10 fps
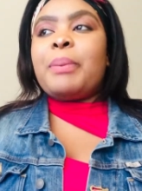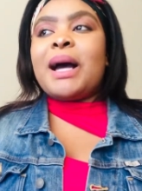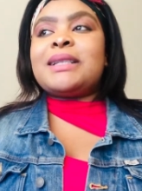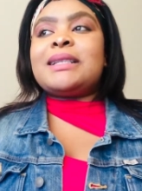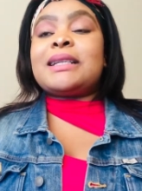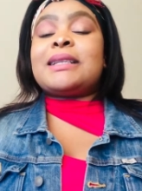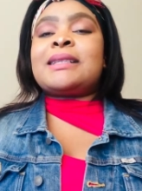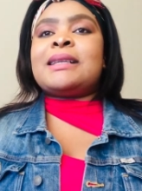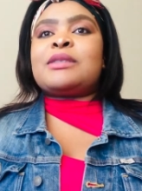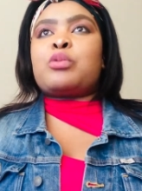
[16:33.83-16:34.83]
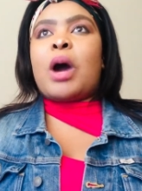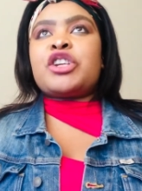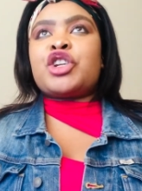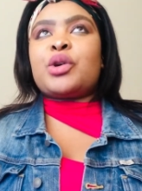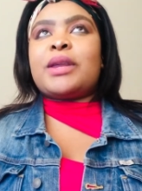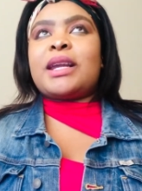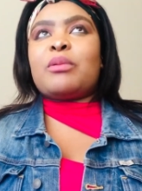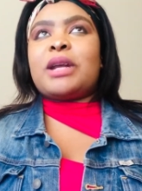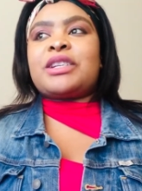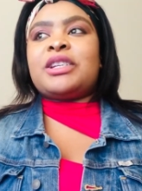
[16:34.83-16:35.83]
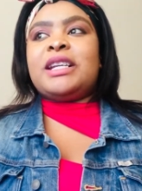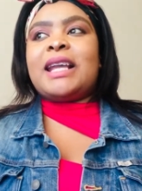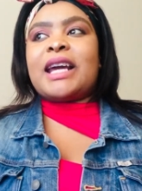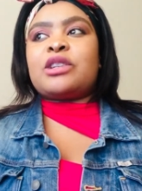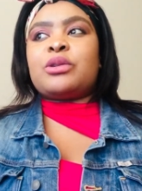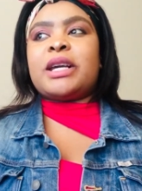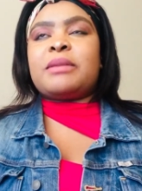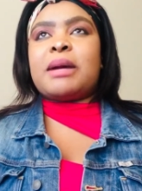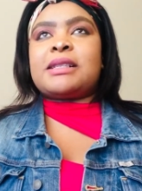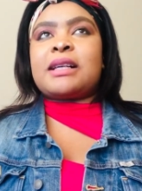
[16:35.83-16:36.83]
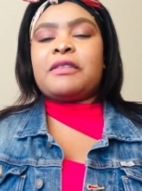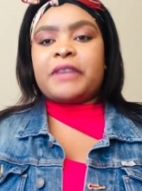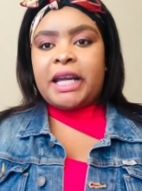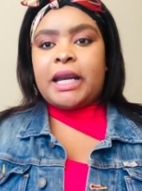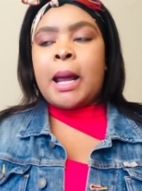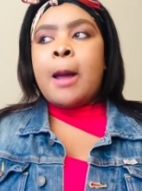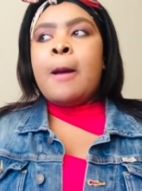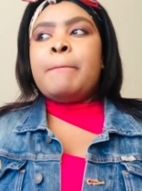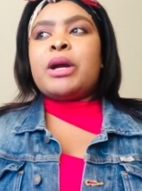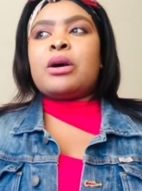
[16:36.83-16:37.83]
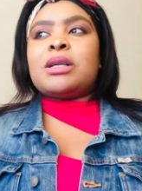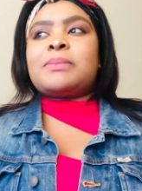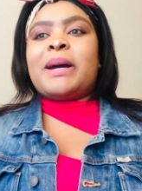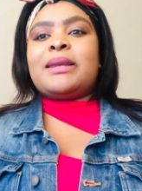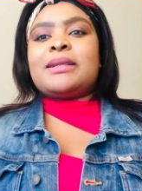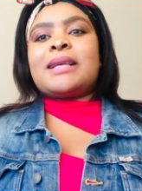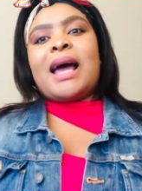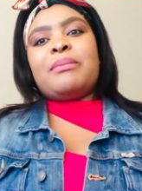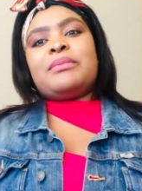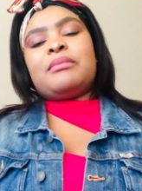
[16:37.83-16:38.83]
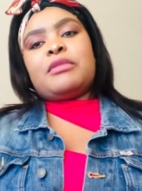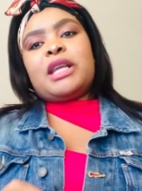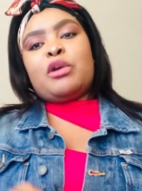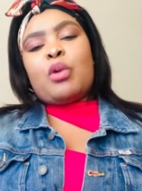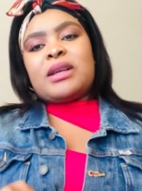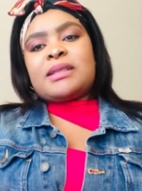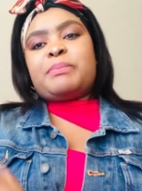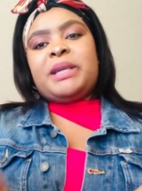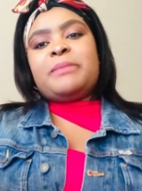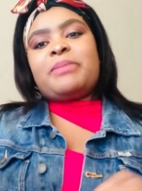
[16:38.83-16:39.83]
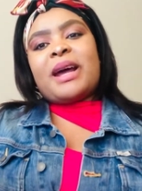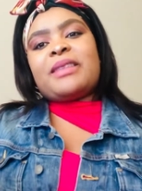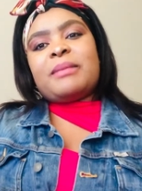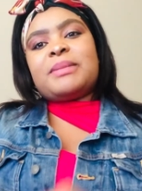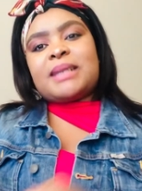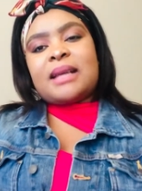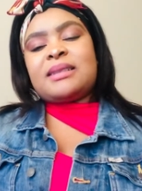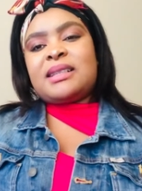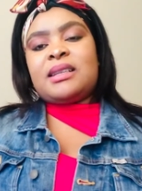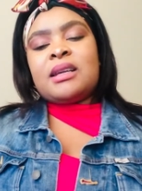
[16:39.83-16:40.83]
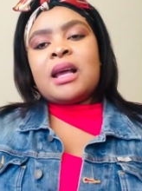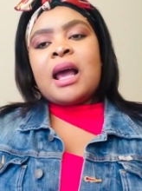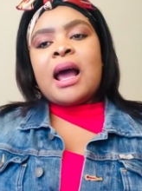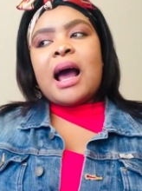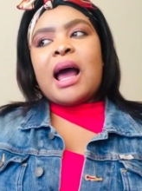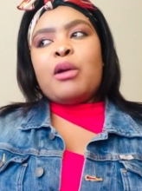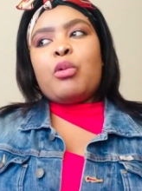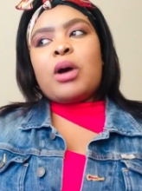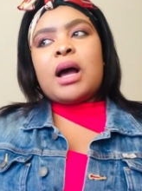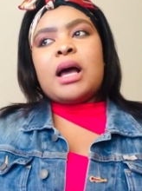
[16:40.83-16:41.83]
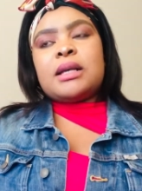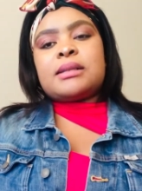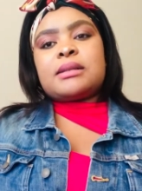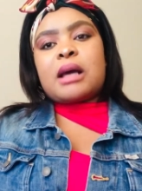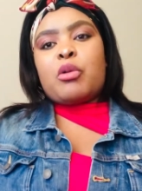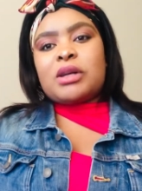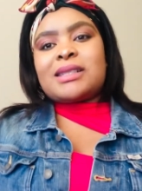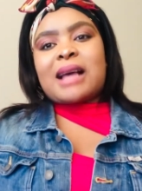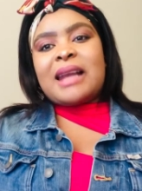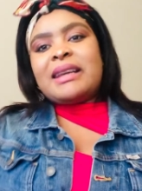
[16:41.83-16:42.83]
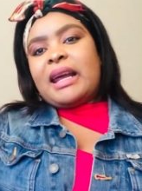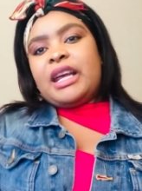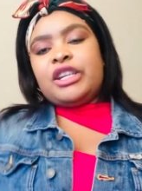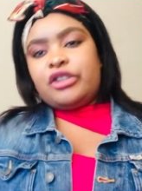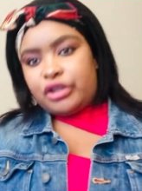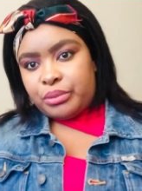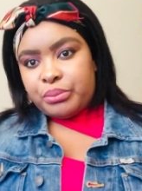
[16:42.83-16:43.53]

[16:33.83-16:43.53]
But this is one show that I would actually like to get myself in, because by the time there was Big Brother Mzansi, I was underage.